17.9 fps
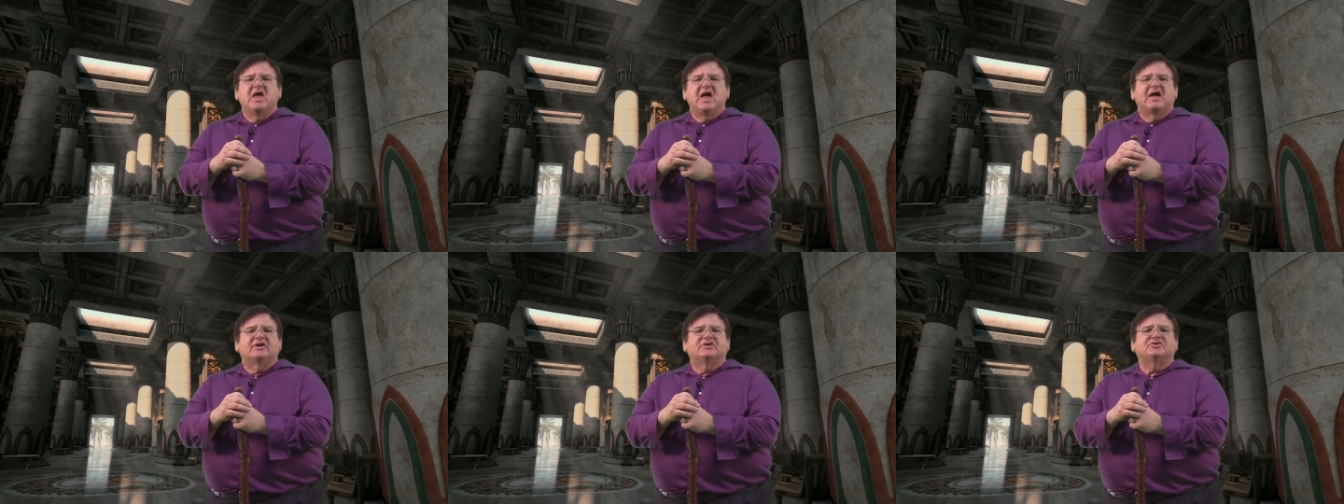
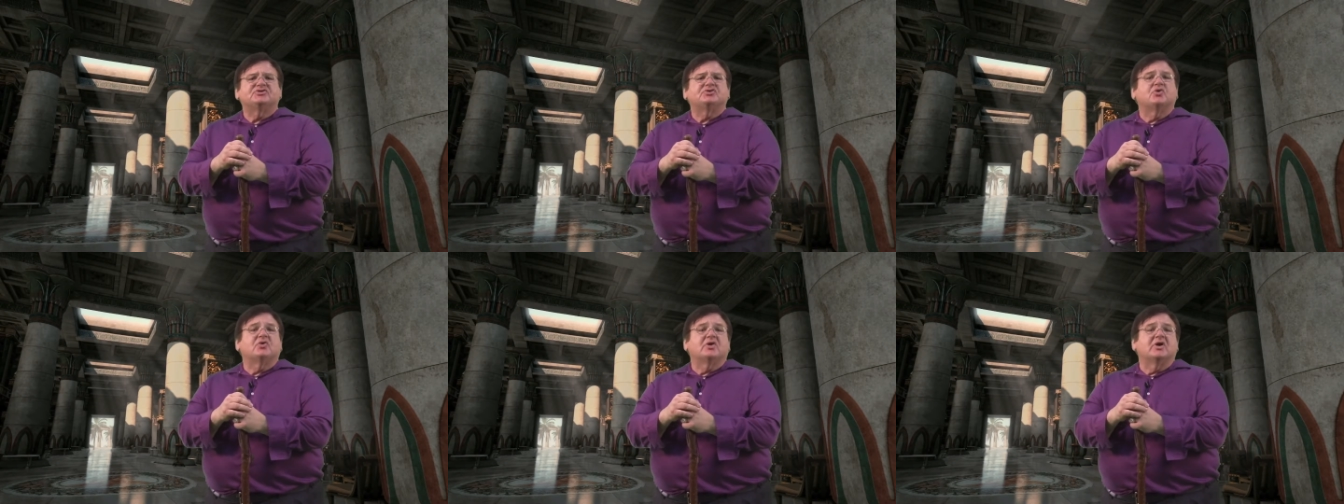and a
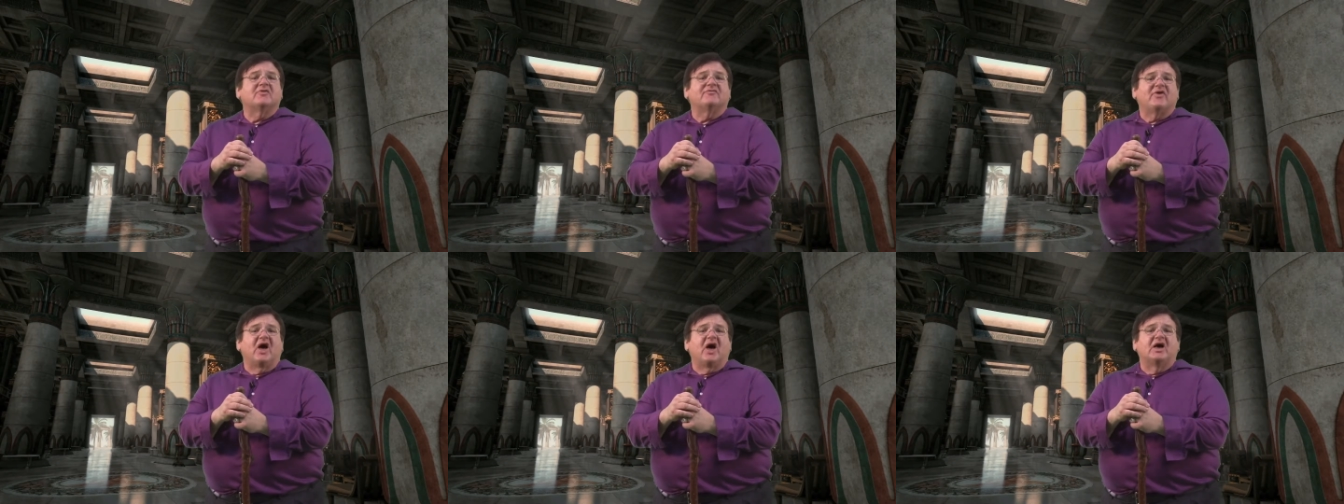
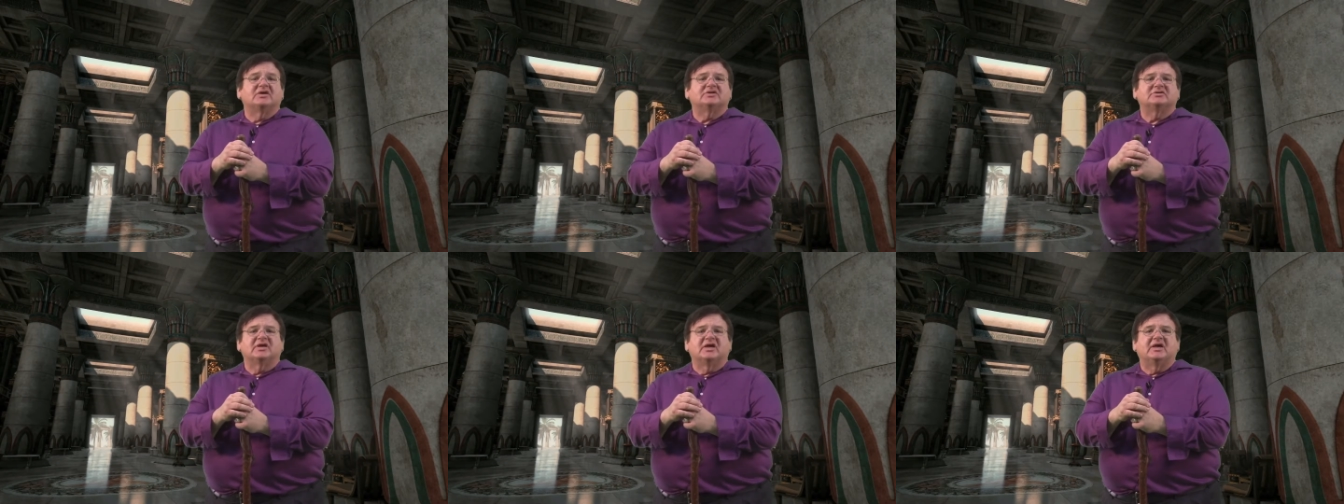story of
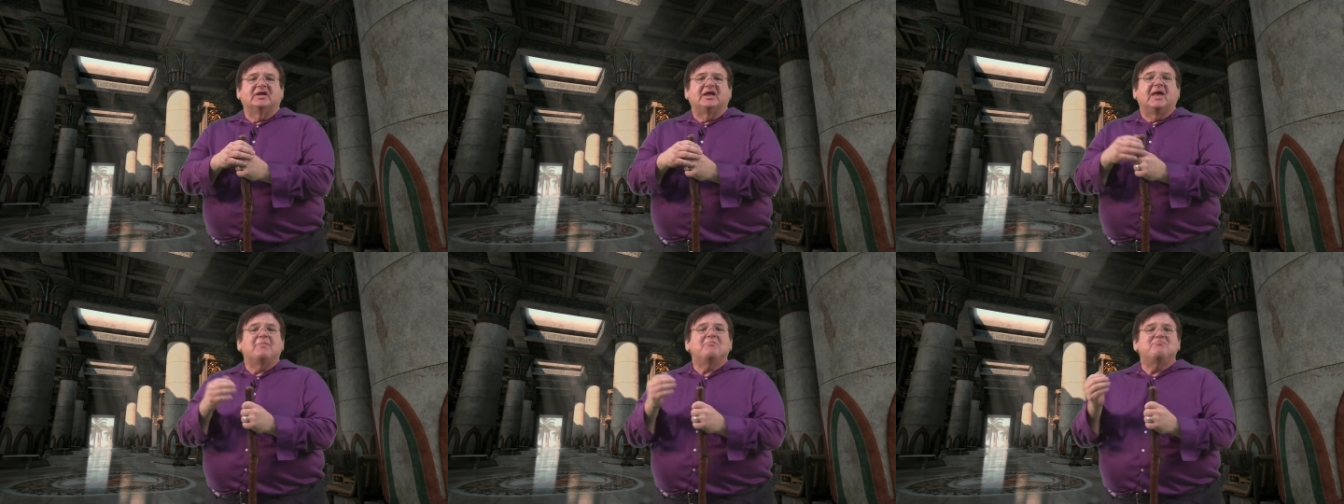us
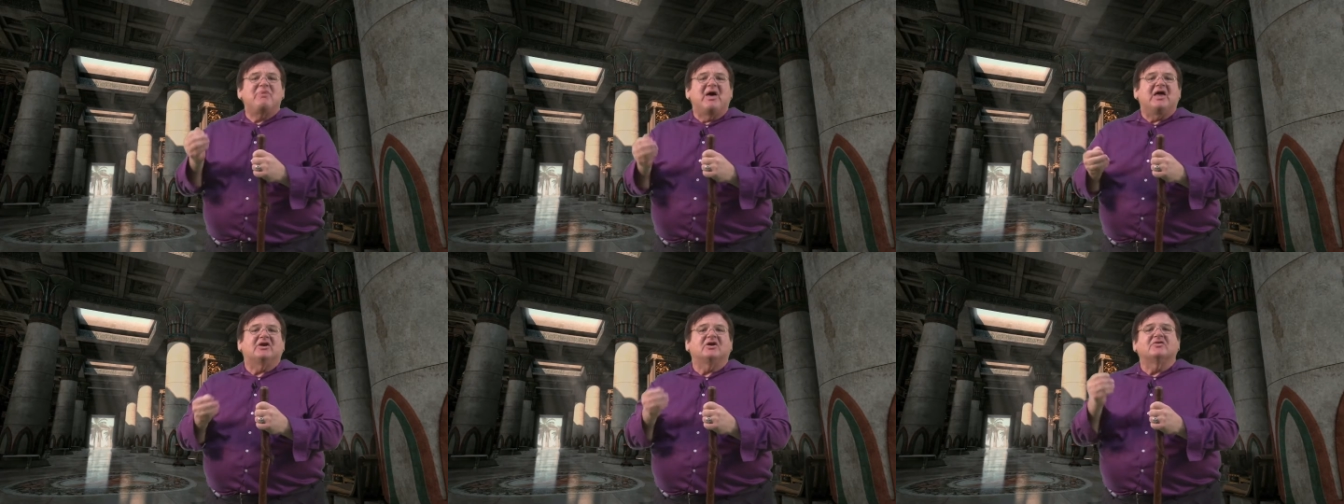in a
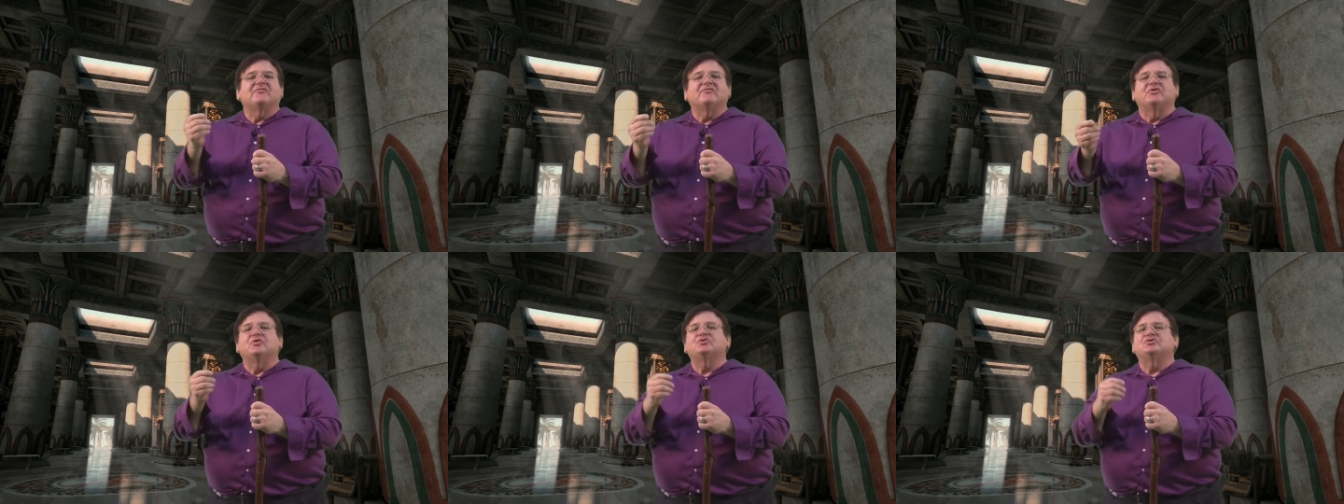
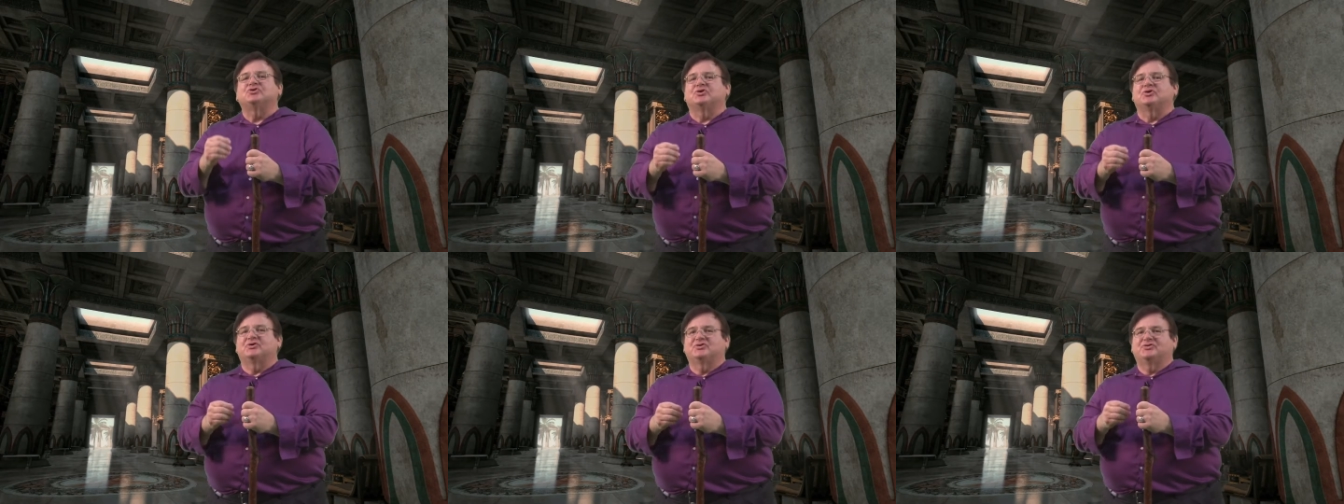better
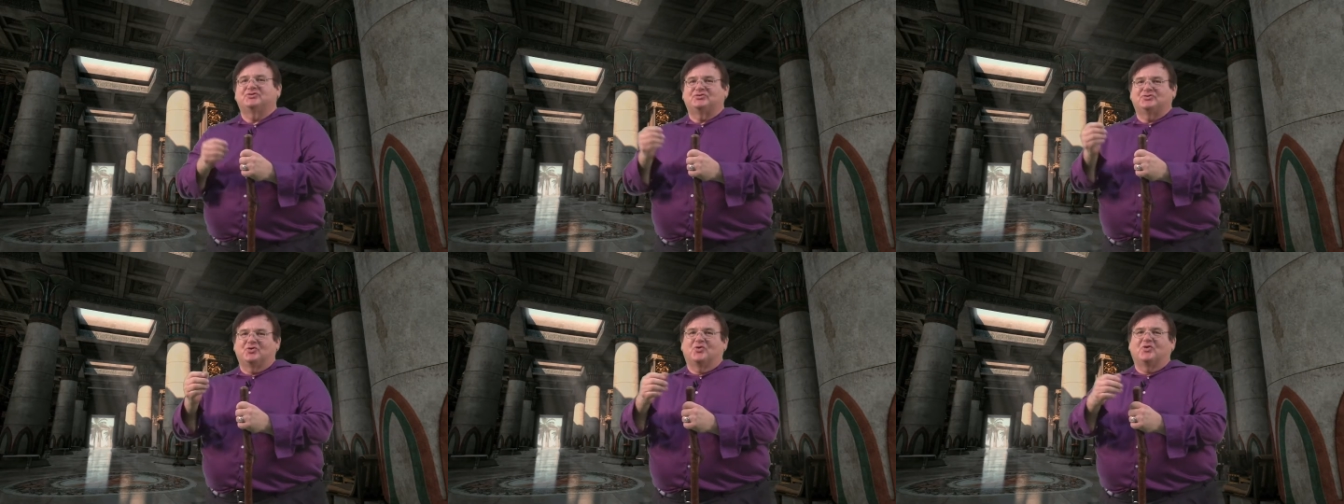future
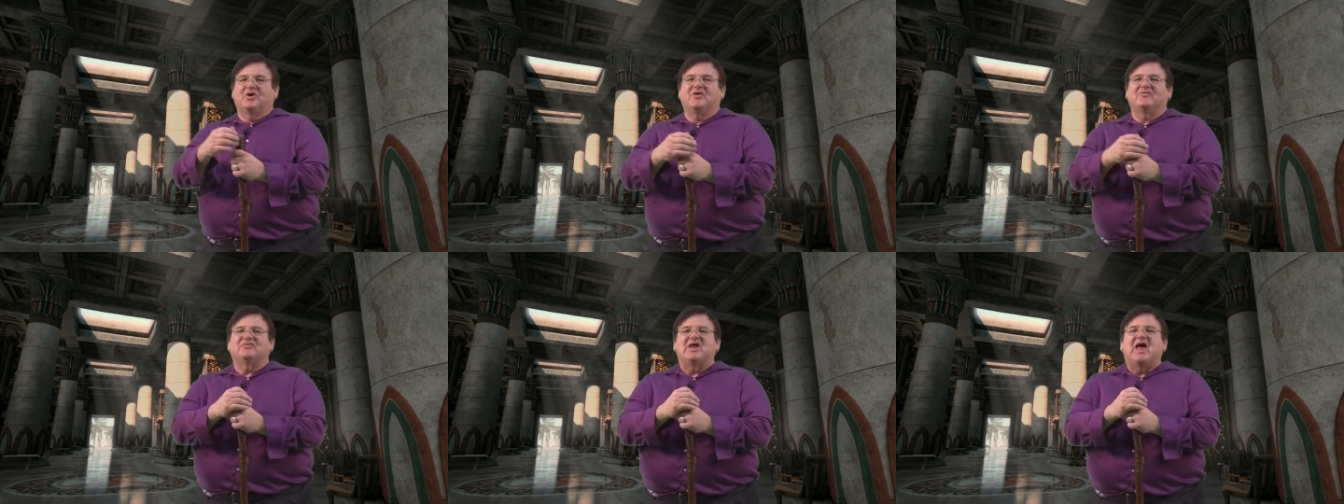
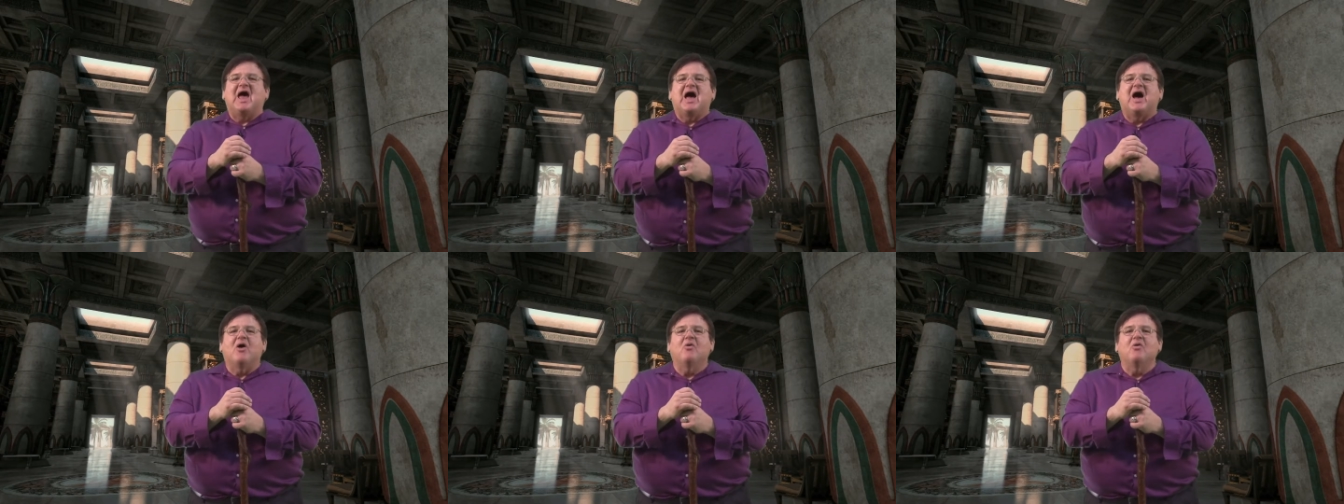story of
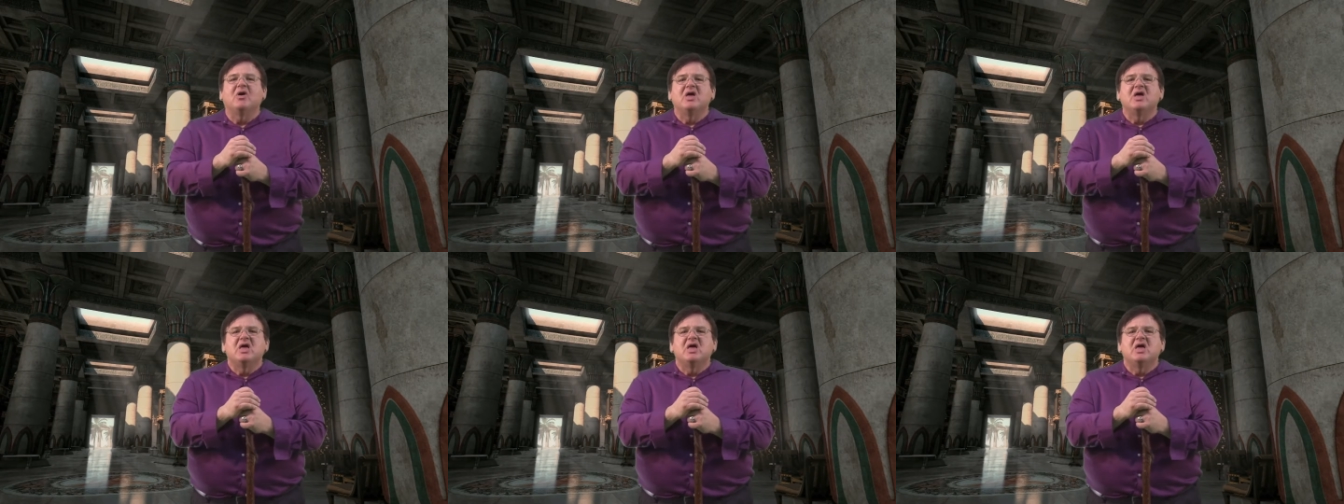now